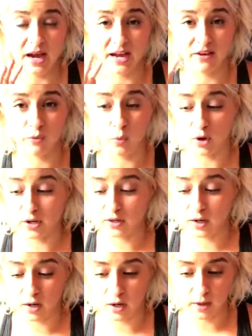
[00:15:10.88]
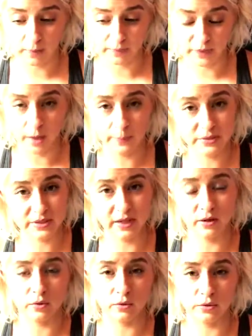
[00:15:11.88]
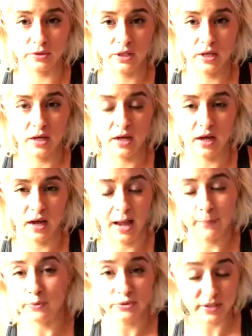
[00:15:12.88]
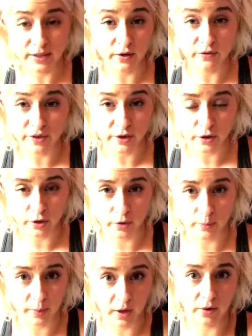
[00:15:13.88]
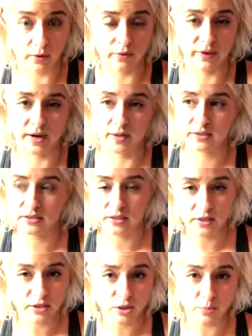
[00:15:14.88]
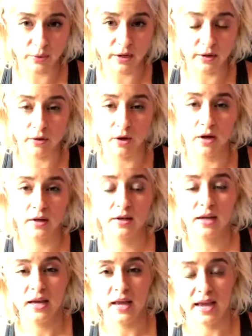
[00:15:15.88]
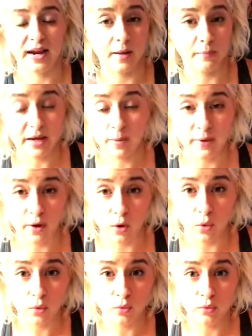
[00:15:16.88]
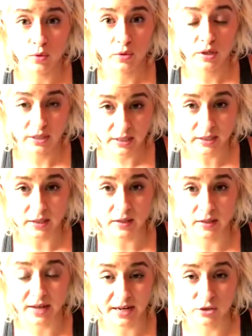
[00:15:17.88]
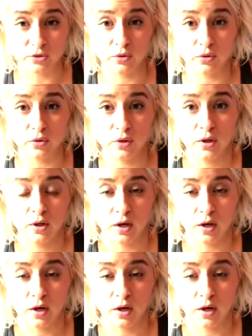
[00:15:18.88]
have one upcycled apple cider vinegar bottle that I stuck a sprayer on, and I make my own cleaning, natural,